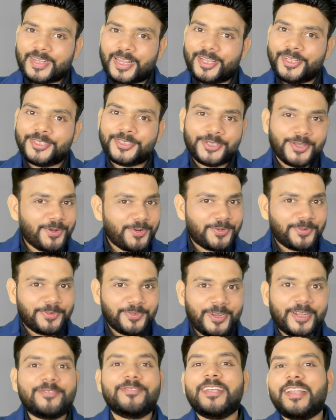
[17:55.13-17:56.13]
So
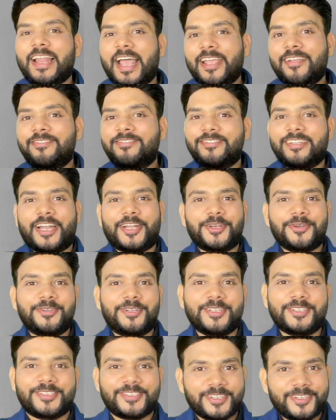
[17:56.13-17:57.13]
live the life that you
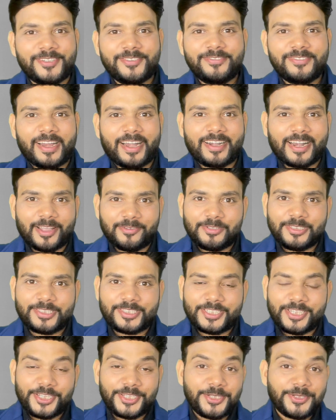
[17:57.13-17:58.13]
deserve, and I will
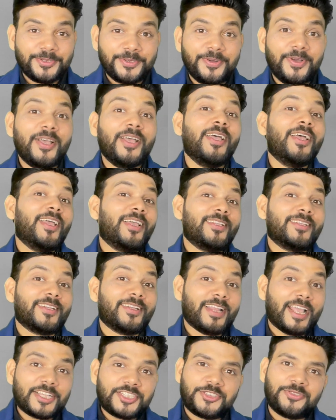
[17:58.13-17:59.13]
see you in the
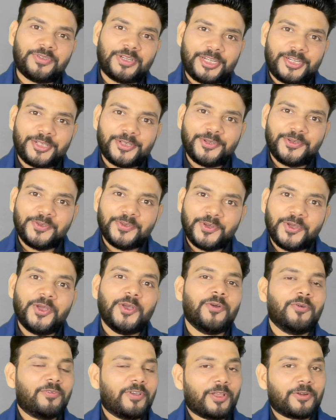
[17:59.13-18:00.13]
next video,
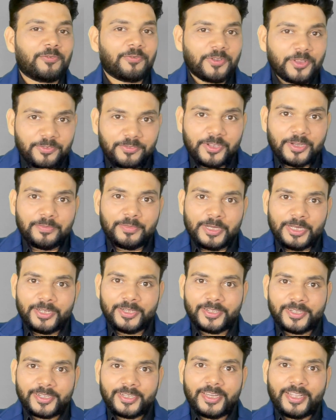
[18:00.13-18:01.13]
where we will be
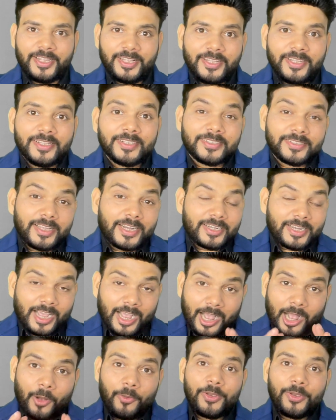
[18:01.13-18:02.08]
learning that how